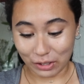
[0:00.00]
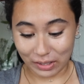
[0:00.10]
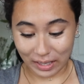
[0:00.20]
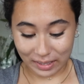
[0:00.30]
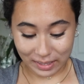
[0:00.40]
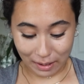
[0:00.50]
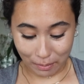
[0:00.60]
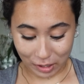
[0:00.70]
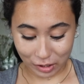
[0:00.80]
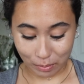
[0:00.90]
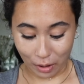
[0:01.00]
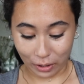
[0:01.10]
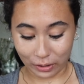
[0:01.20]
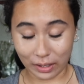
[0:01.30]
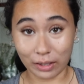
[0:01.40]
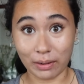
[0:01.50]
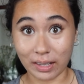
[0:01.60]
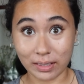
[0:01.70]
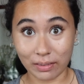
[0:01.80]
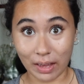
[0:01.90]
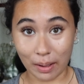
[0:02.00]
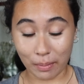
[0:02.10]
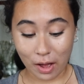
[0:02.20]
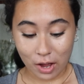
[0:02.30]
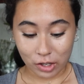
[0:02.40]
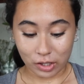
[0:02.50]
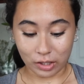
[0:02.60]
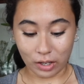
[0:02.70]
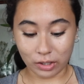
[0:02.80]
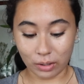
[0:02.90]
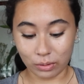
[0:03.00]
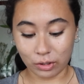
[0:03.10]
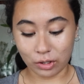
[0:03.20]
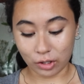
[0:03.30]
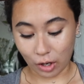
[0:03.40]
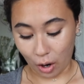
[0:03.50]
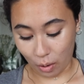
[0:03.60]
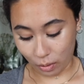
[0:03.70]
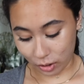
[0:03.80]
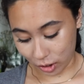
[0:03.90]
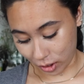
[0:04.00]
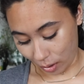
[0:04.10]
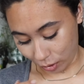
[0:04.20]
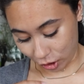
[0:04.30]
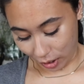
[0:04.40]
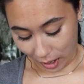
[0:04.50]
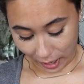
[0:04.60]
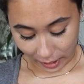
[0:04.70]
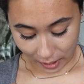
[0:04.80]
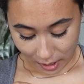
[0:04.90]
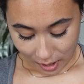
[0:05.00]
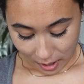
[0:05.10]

she's gonna stay much smaller than the rest of them. She's also so, so shy.